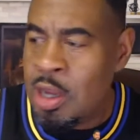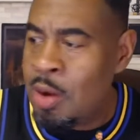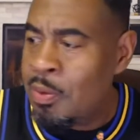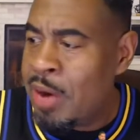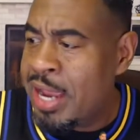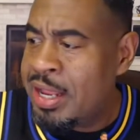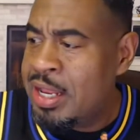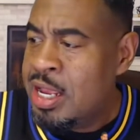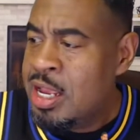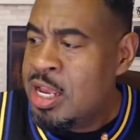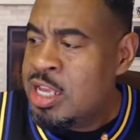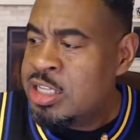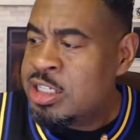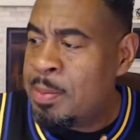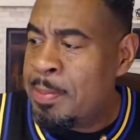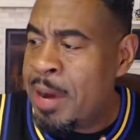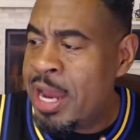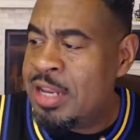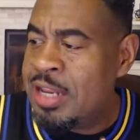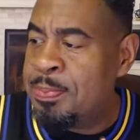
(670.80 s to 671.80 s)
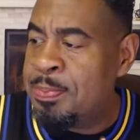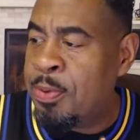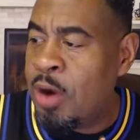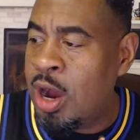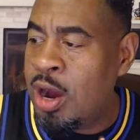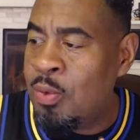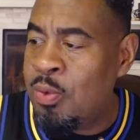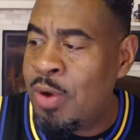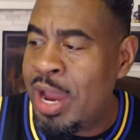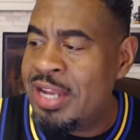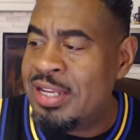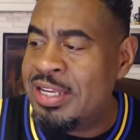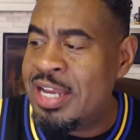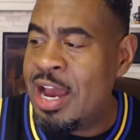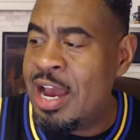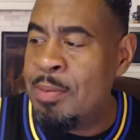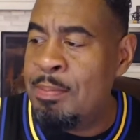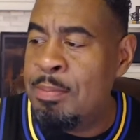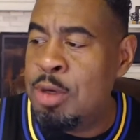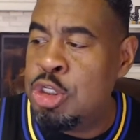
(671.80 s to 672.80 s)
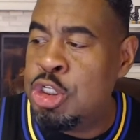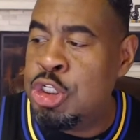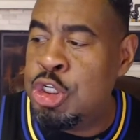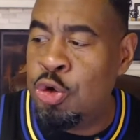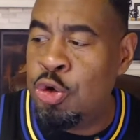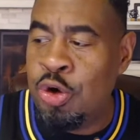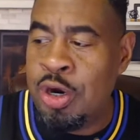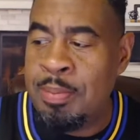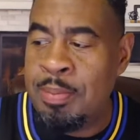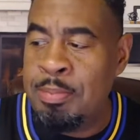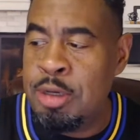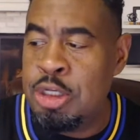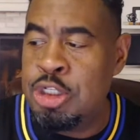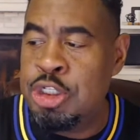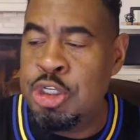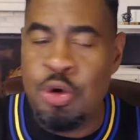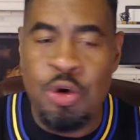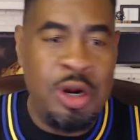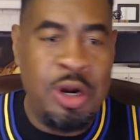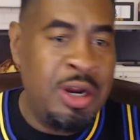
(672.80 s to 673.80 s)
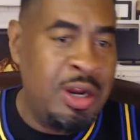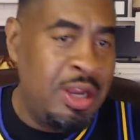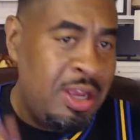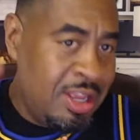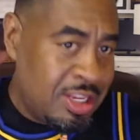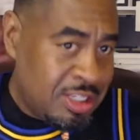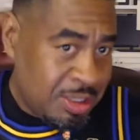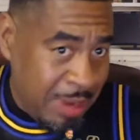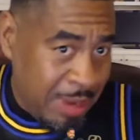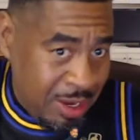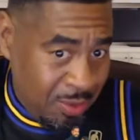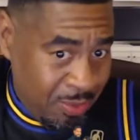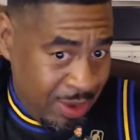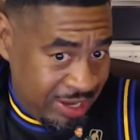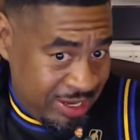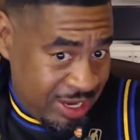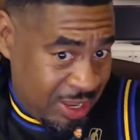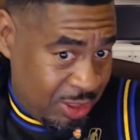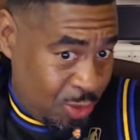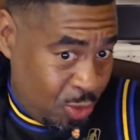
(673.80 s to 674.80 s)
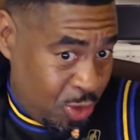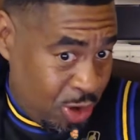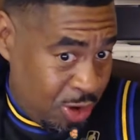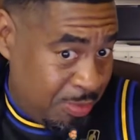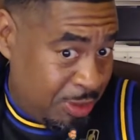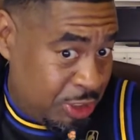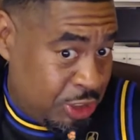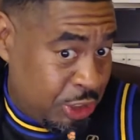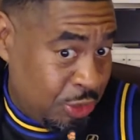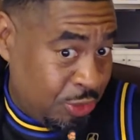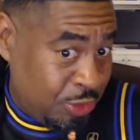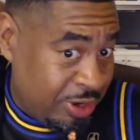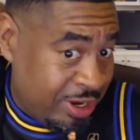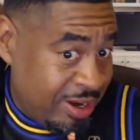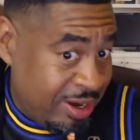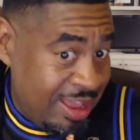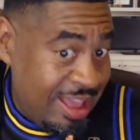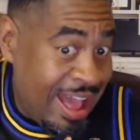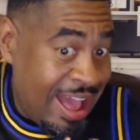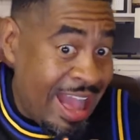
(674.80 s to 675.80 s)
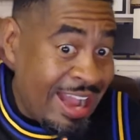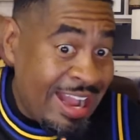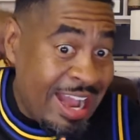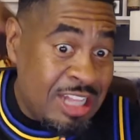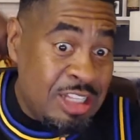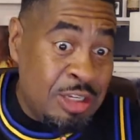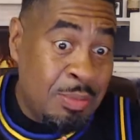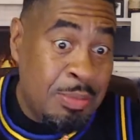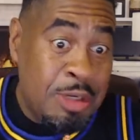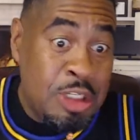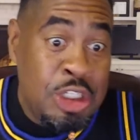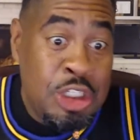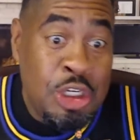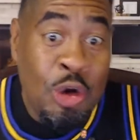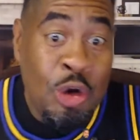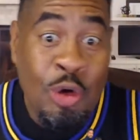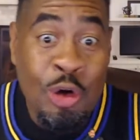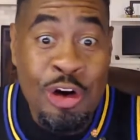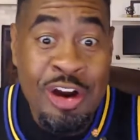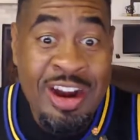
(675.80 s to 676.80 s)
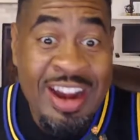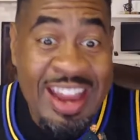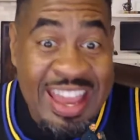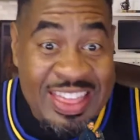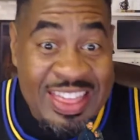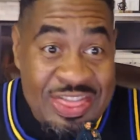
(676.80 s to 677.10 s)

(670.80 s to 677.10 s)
All right? Somebody write down mature, mature. Somebody write down the word mature. I got to mature